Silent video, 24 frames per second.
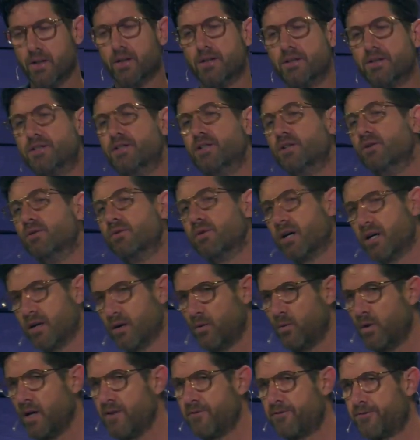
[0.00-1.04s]
You run
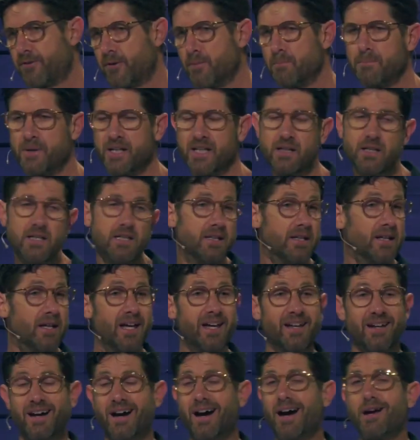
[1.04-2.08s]
away from me,
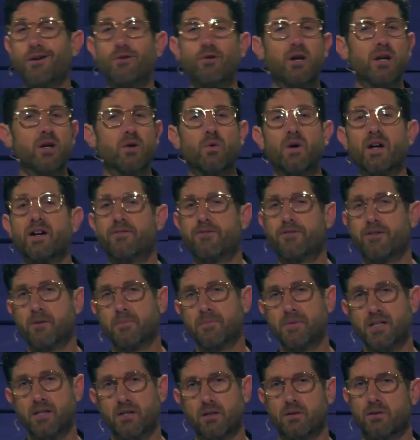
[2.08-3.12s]
and I run away from
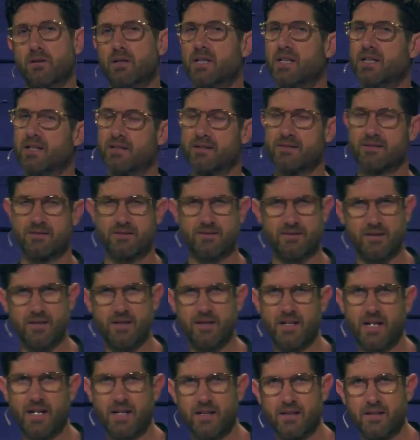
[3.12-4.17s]
you. He doesn't say
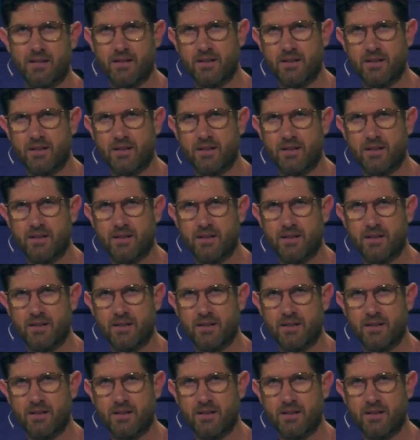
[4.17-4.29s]
that.